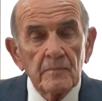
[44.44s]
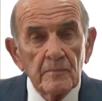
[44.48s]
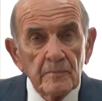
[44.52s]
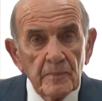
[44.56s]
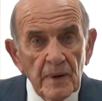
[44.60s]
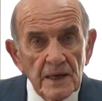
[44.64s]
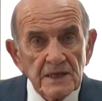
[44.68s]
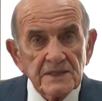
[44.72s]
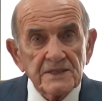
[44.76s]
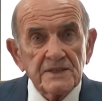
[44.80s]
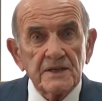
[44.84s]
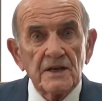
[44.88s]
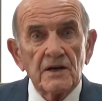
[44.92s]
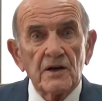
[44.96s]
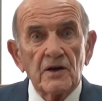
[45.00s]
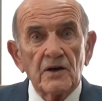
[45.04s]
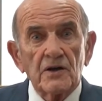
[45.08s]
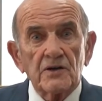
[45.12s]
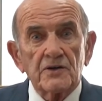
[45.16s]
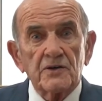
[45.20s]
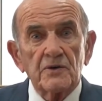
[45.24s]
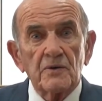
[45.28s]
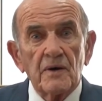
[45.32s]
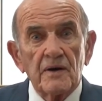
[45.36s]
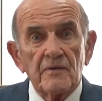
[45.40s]
best of
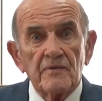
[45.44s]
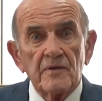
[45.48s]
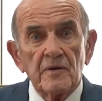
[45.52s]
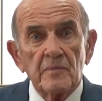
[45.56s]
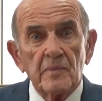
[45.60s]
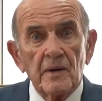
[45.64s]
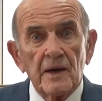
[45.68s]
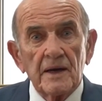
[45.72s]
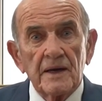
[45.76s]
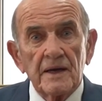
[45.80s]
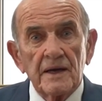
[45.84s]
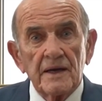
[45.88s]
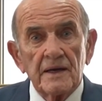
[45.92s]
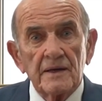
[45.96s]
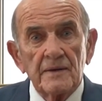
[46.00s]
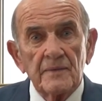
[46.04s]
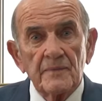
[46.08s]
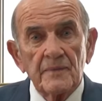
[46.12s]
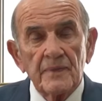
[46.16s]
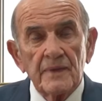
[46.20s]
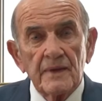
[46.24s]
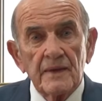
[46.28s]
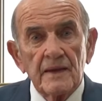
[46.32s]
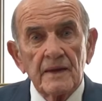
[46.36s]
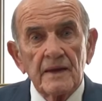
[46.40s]
luck to everybody.
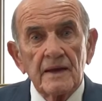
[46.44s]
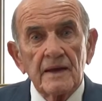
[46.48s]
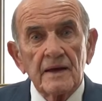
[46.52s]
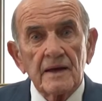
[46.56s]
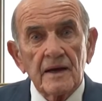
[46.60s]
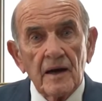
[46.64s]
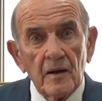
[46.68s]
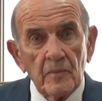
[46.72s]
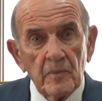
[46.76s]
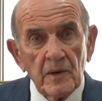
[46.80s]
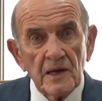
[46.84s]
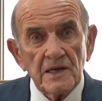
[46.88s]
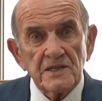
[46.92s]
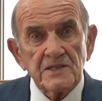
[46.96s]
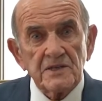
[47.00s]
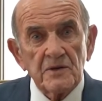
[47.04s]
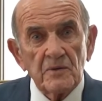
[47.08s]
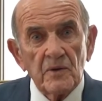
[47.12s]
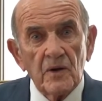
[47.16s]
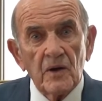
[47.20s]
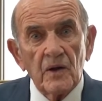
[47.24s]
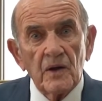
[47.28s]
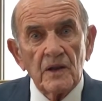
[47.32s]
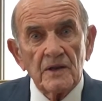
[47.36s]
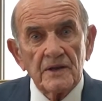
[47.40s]
God bless you
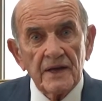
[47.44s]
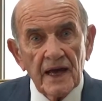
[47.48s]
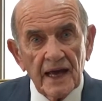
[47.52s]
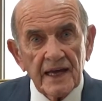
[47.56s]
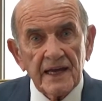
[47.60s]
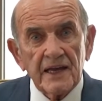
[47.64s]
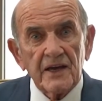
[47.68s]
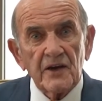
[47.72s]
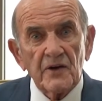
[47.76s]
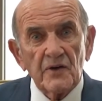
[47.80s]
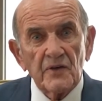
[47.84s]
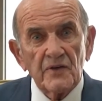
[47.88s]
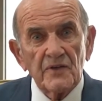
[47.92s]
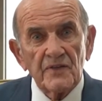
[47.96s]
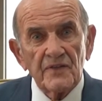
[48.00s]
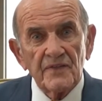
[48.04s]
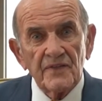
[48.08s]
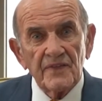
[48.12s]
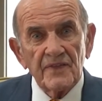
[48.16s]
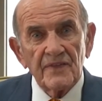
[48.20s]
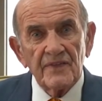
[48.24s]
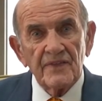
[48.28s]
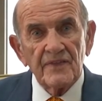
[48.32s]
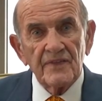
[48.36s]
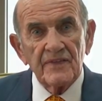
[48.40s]
all. Thank
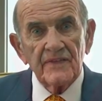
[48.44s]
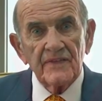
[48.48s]
you.